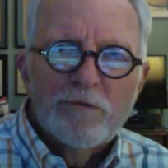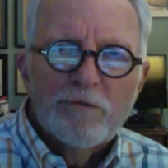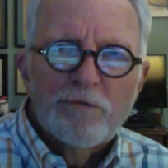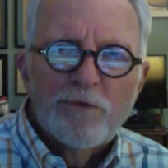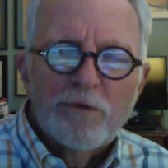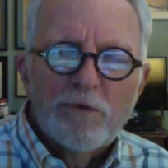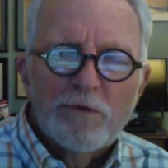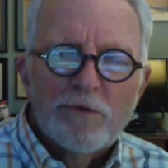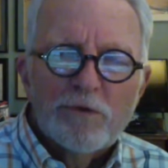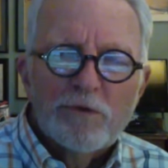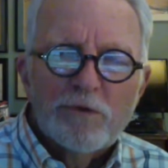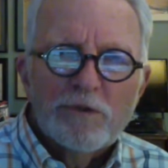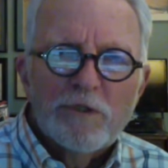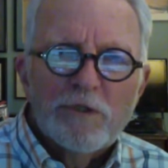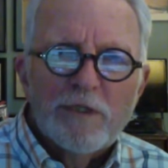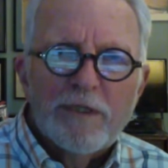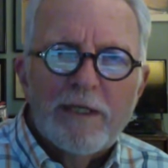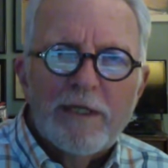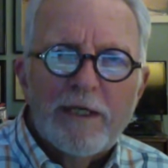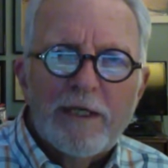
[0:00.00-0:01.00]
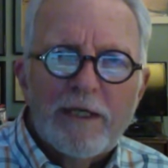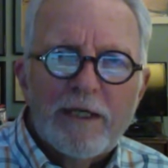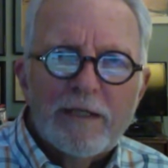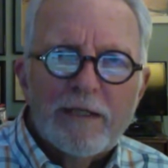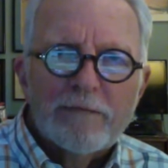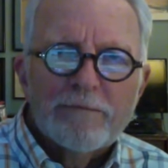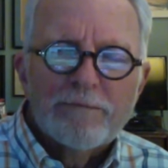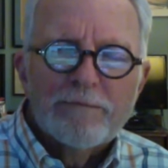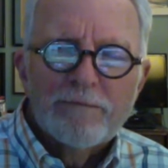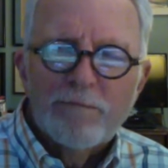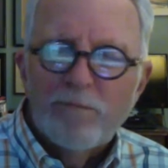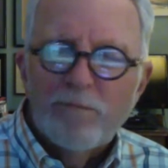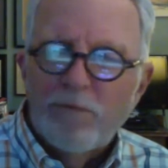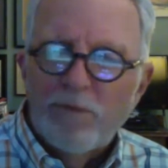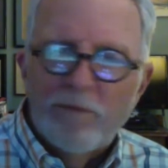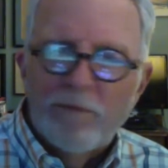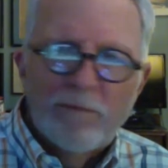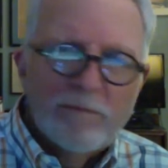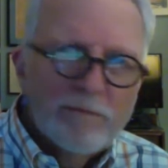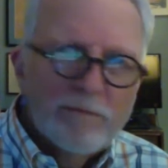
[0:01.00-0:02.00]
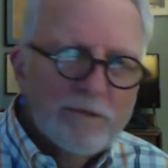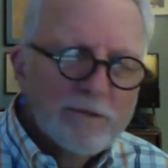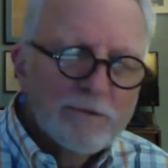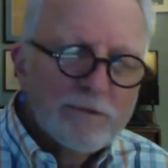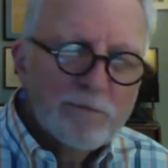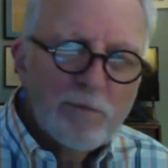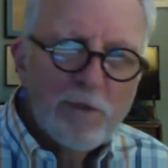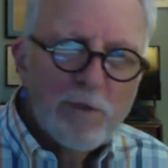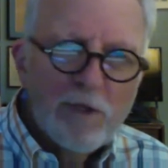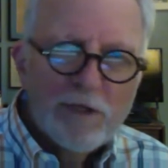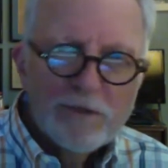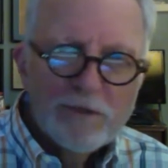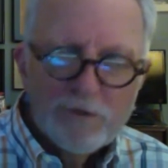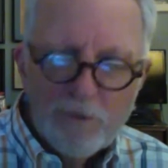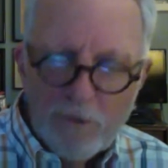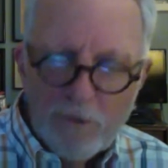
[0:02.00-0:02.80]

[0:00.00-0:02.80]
to focus on that. This applies to